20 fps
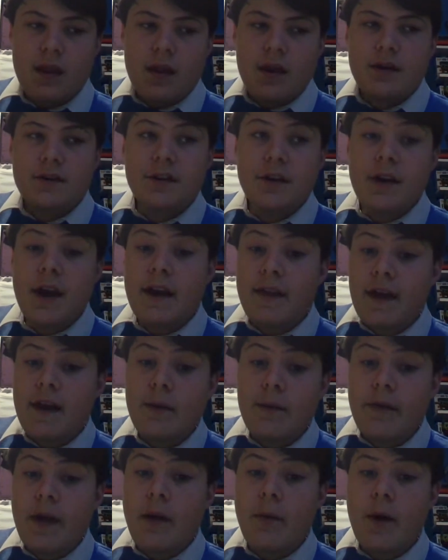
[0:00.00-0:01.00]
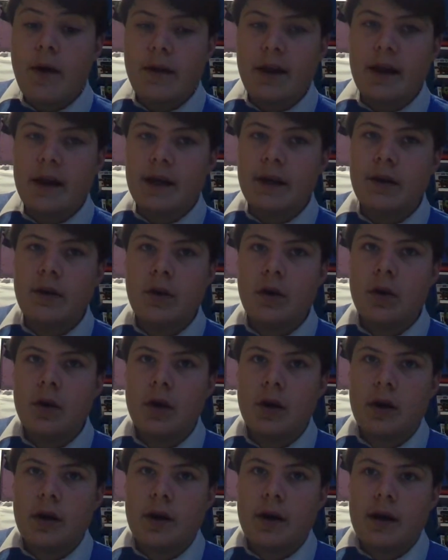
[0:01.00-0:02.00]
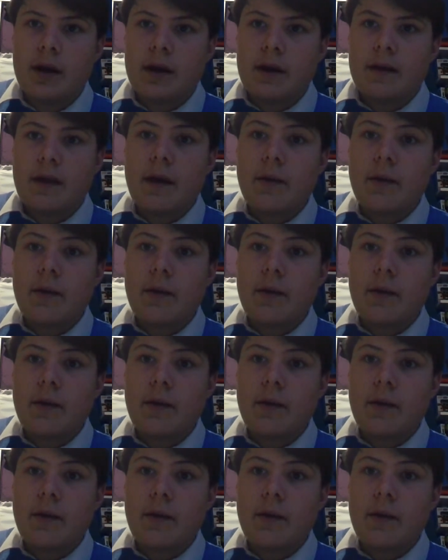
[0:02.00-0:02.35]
so yeah, they went in. They